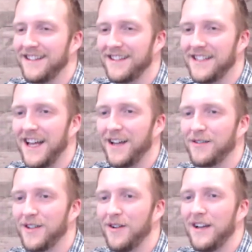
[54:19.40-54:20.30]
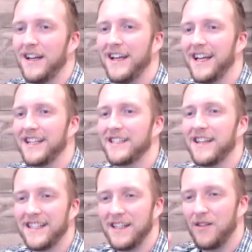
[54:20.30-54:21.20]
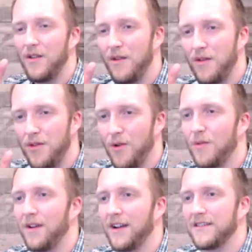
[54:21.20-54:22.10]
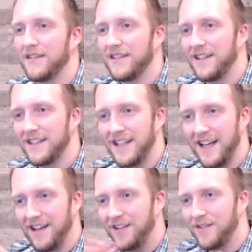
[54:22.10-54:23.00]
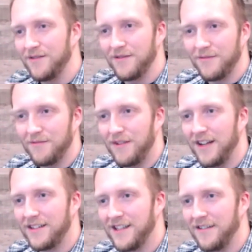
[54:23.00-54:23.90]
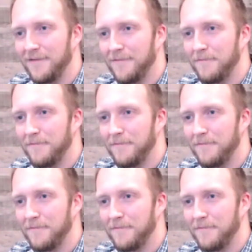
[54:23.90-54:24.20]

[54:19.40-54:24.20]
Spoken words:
saying. So is it Þórbeorht? Is that how you pronounce that?